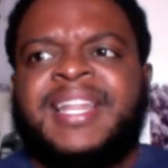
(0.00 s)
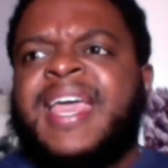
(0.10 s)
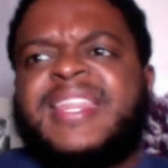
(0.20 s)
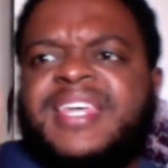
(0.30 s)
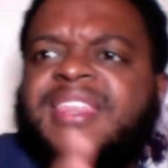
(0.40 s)
And
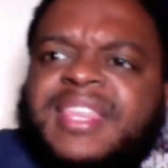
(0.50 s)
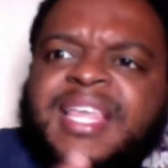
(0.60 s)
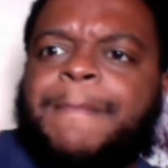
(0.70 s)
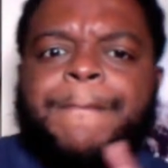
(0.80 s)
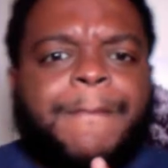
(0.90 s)
the,
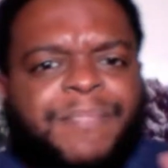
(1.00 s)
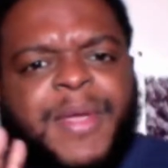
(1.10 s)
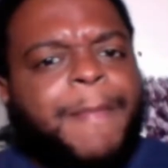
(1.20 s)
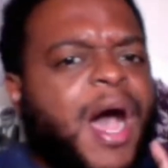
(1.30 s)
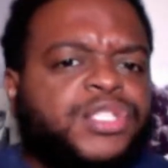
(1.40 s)
the,
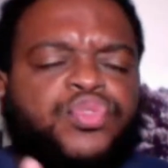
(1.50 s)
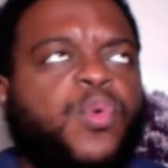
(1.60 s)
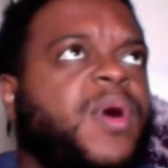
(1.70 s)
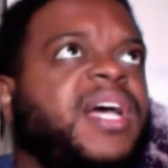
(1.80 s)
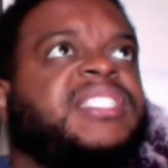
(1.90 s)
the
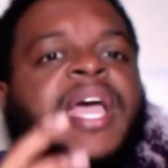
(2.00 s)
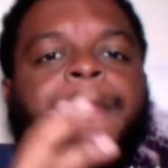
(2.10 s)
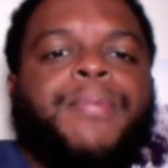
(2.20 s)
mantra was